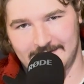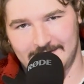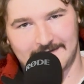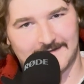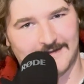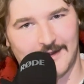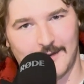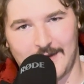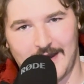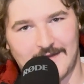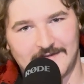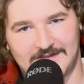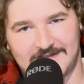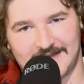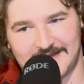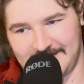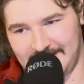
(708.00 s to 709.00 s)
No one ever
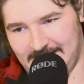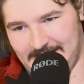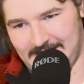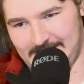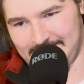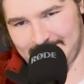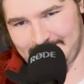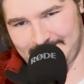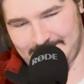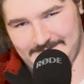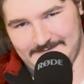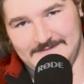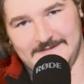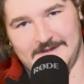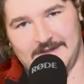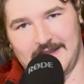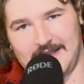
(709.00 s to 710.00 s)
says that,
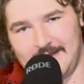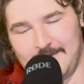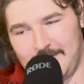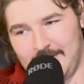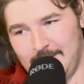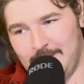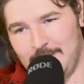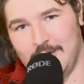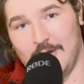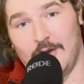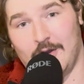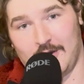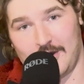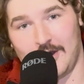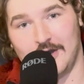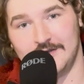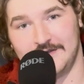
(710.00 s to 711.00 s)
do they? People are
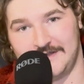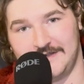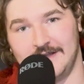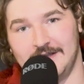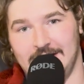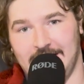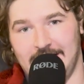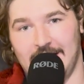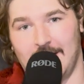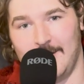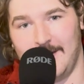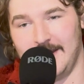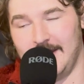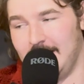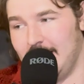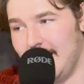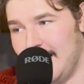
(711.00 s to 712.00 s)
constantly
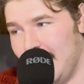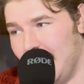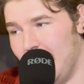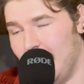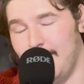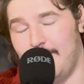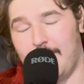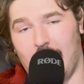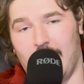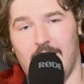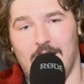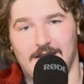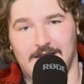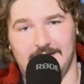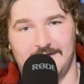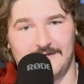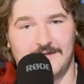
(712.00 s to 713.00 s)
going at
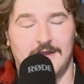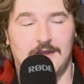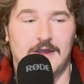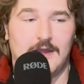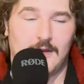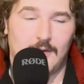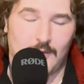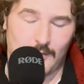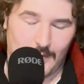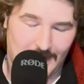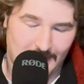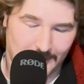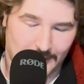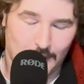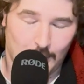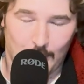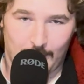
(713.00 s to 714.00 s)
parties where the
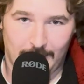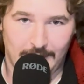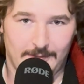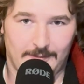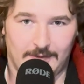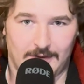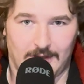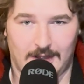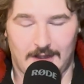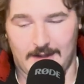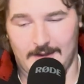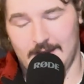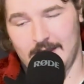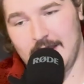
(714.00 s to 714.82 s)
cool people are.